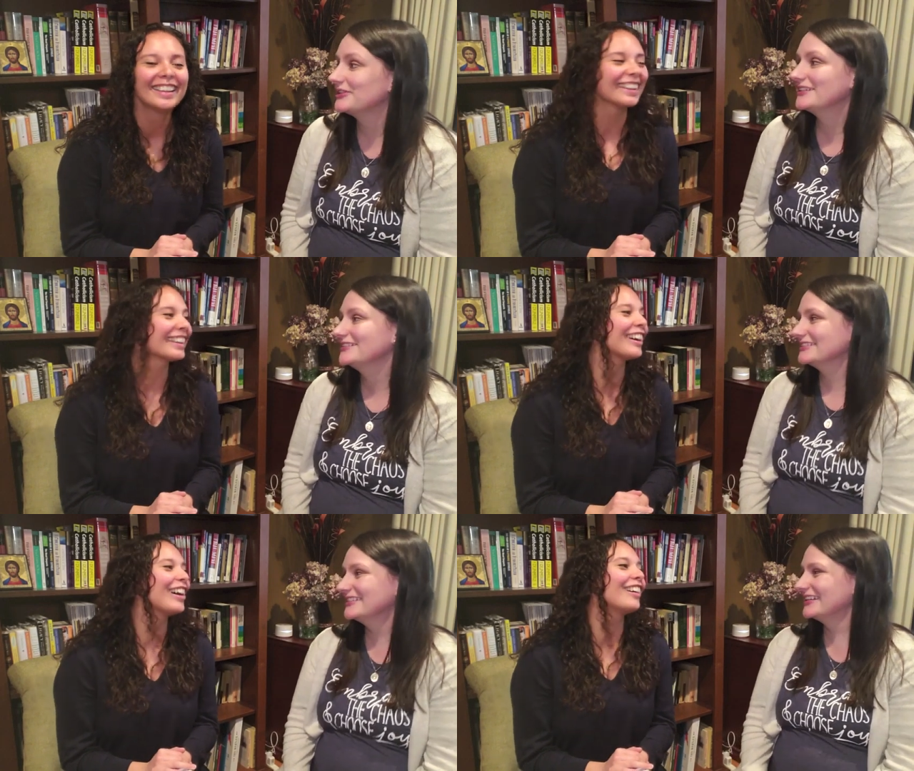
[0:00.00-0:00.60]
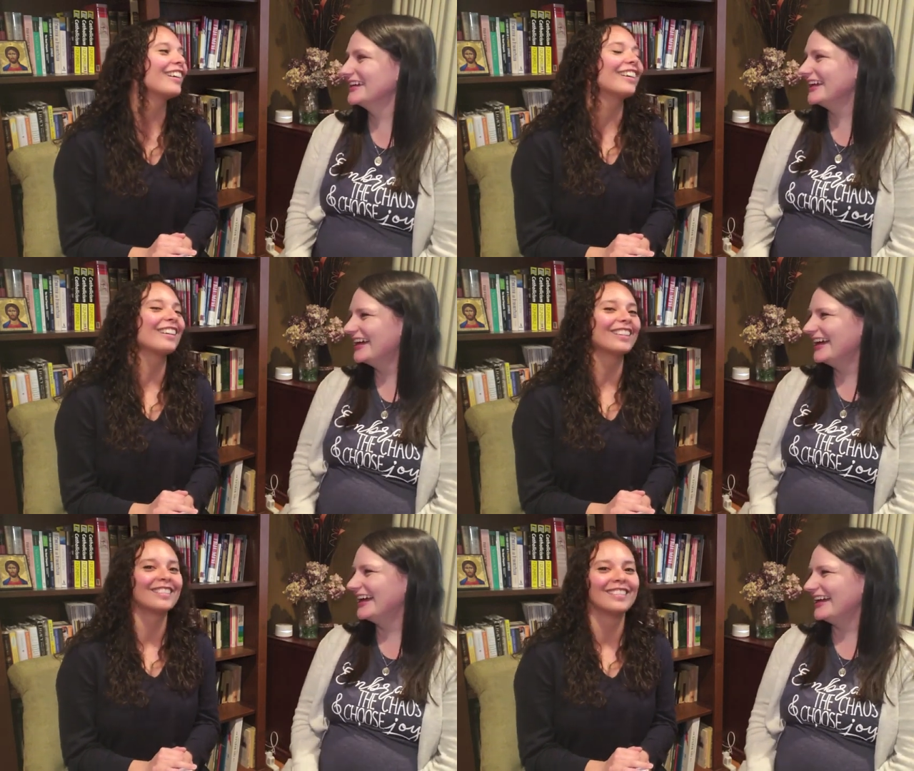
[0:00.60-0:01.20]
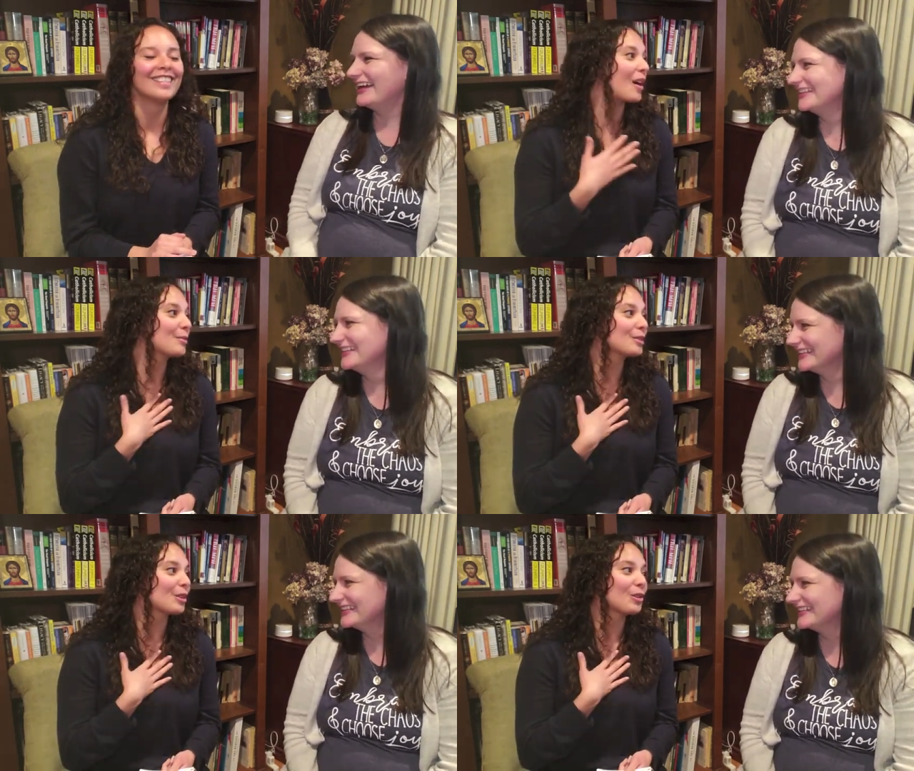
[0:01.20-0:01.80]
Speaker 1: free. Oh,
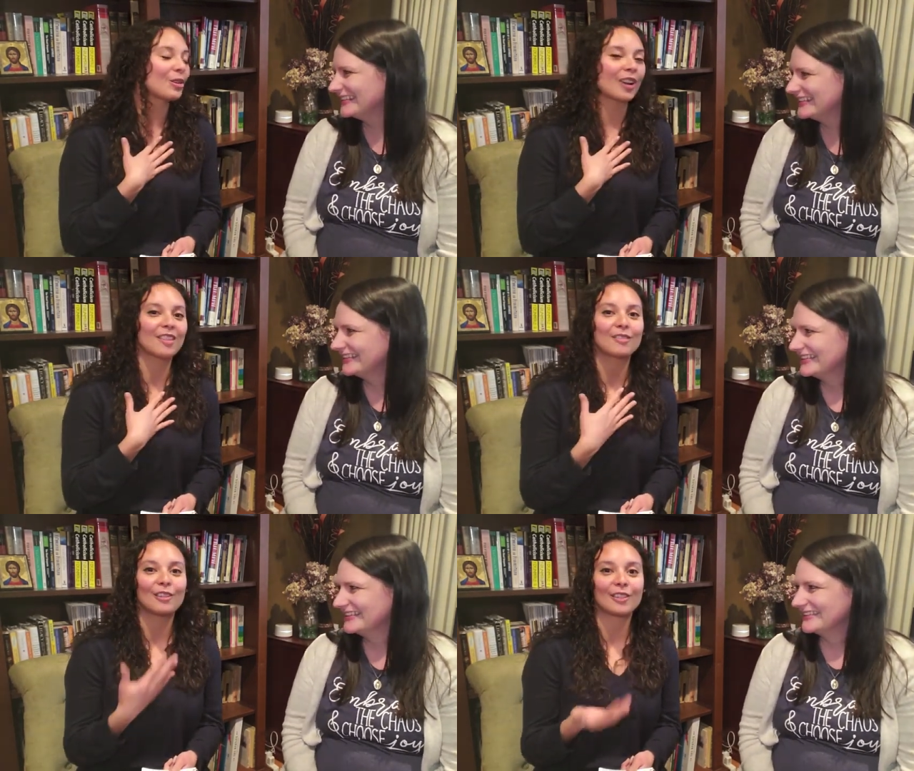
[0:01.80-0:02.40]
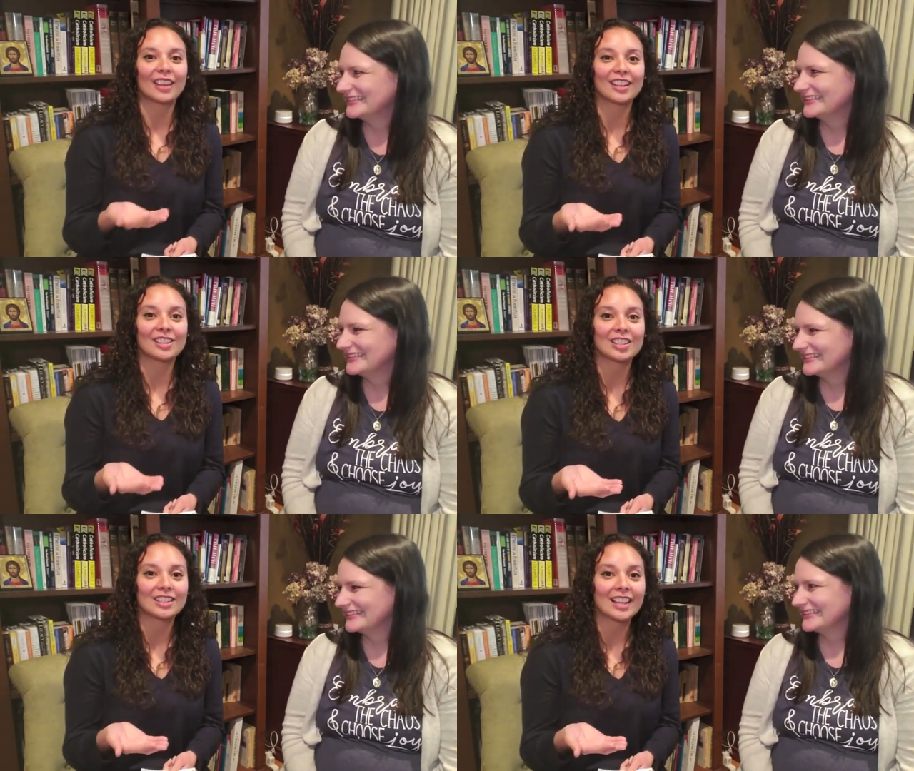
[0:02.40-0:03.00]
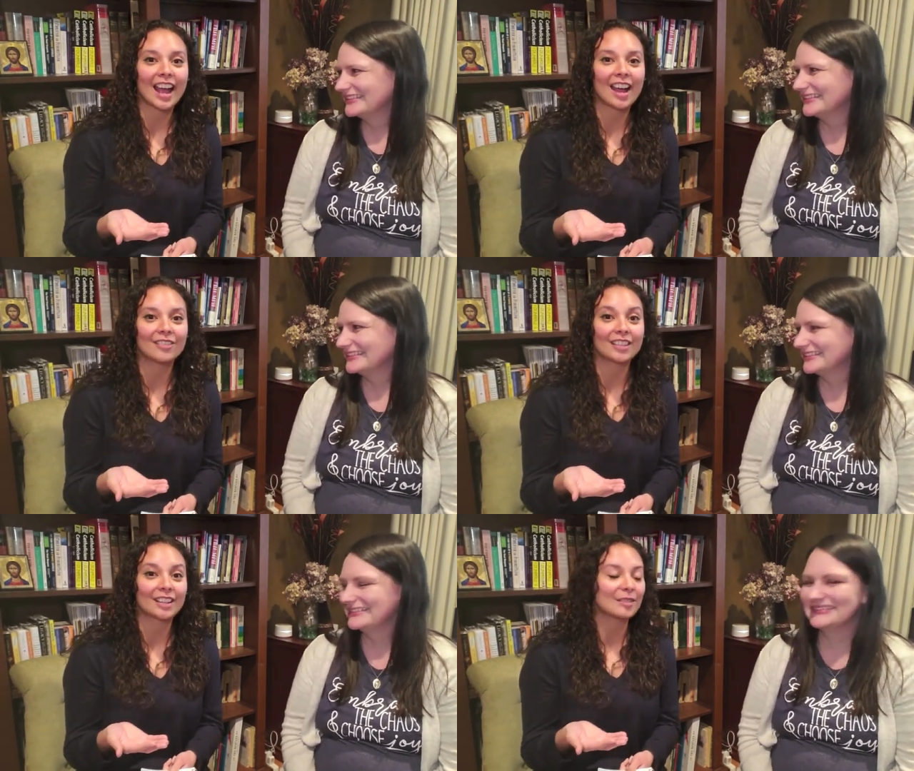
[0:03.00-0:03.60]
I'm so grateful that she's
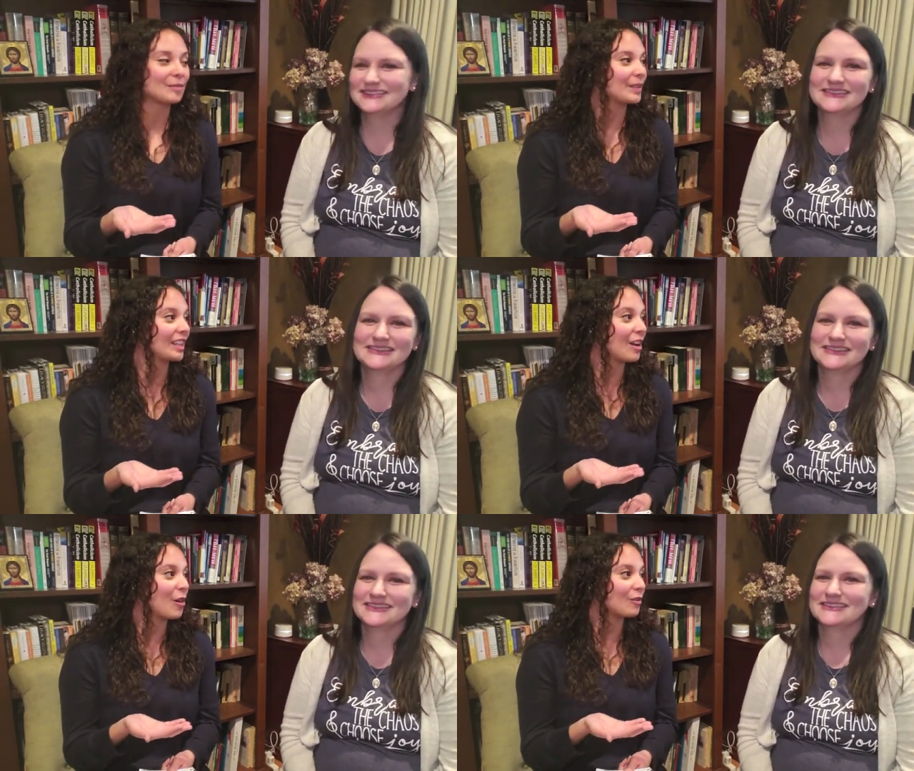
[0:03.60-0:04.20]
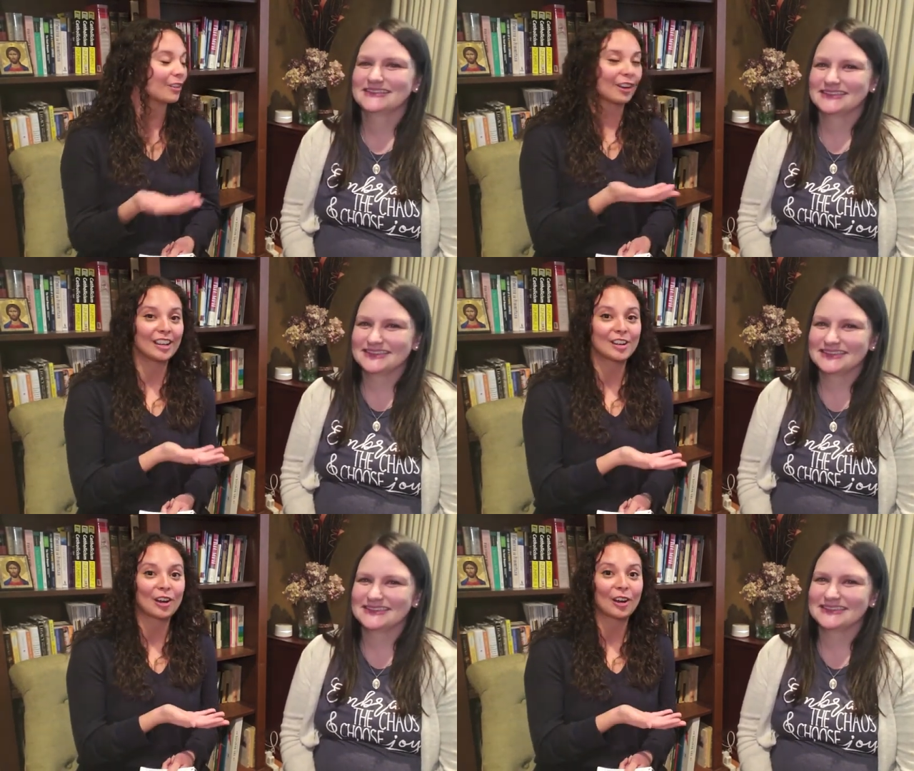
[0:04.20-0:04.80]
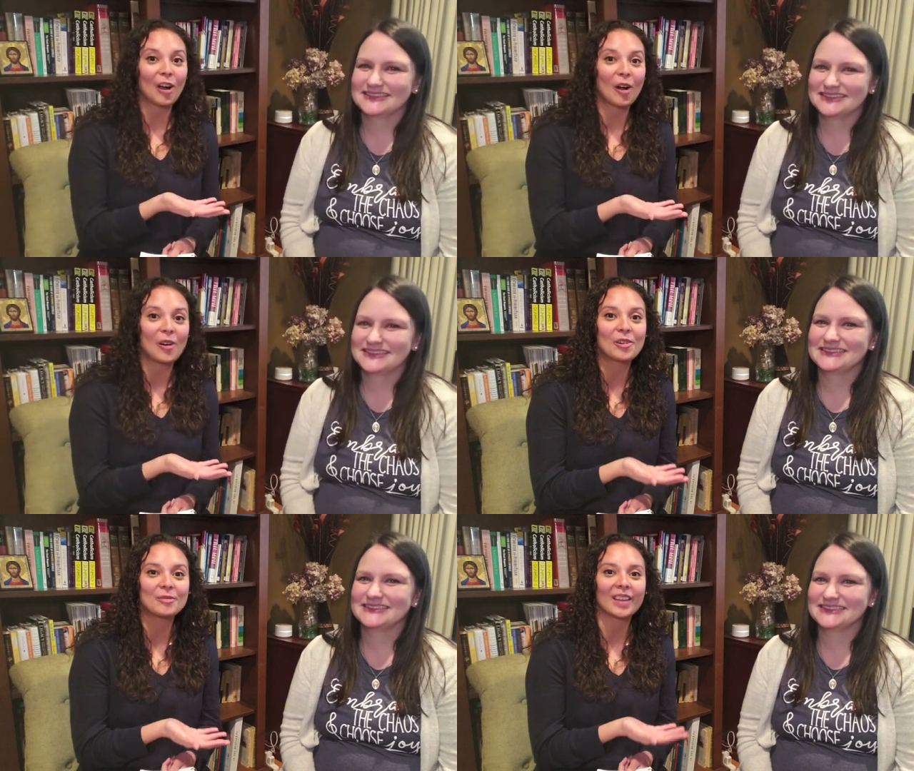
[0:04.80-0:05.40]
having me over in her
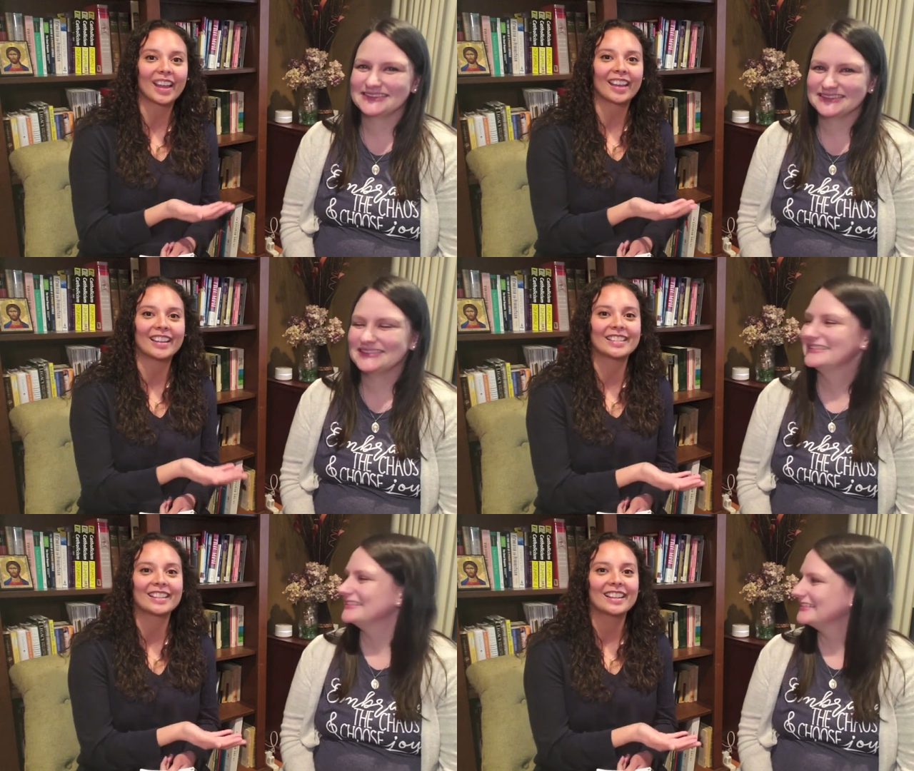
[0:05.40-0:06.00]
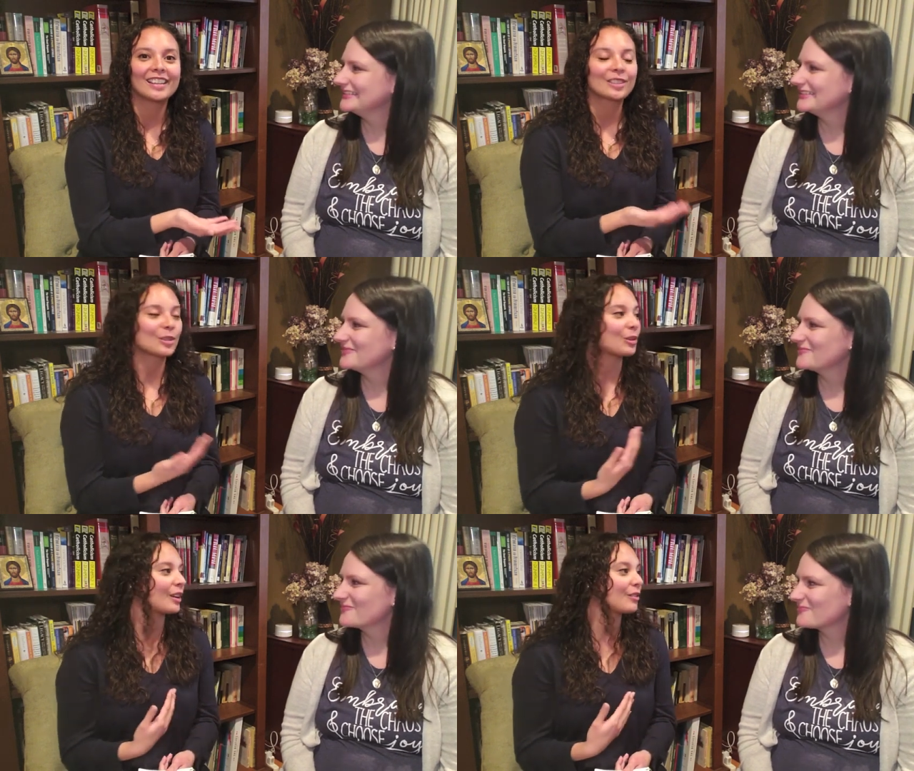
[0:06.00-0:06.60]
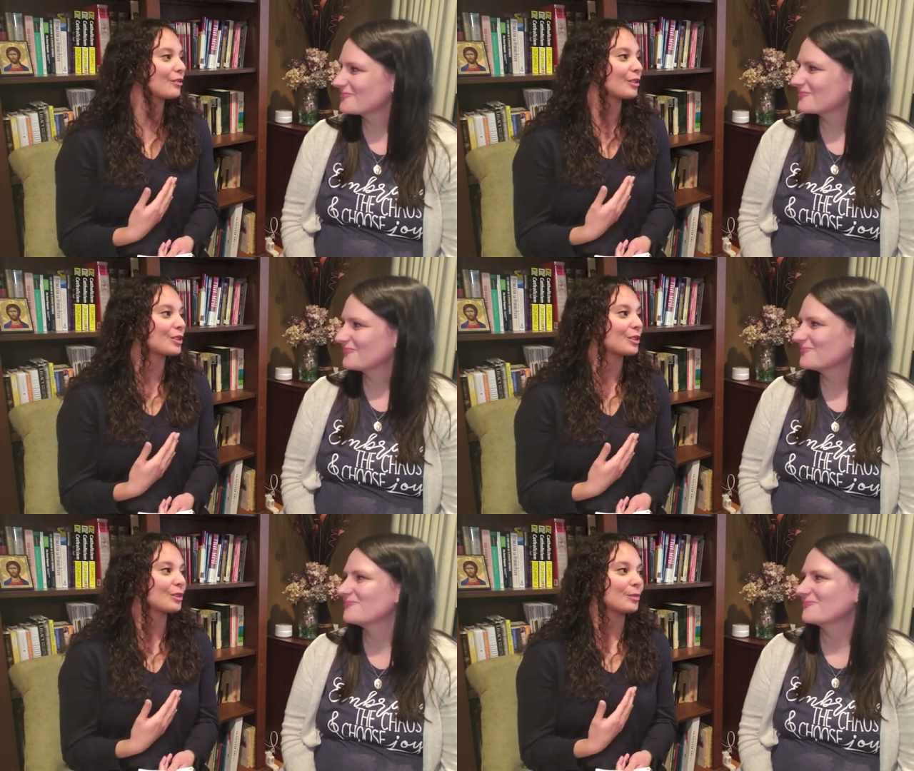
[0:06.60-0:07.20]
home, and so grateful
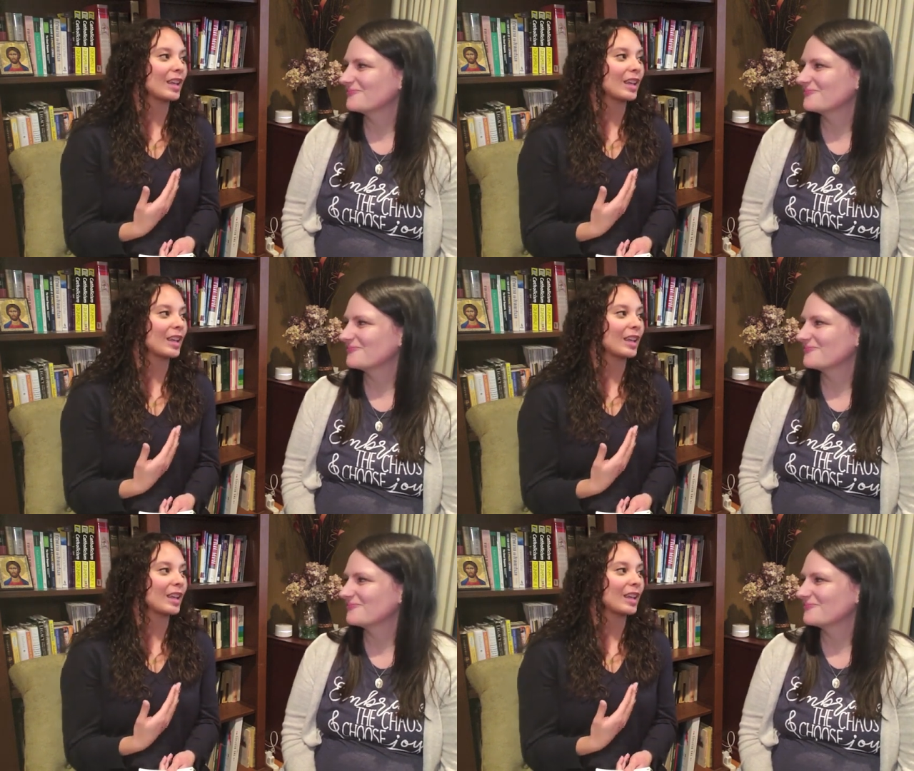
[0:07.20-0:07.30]
to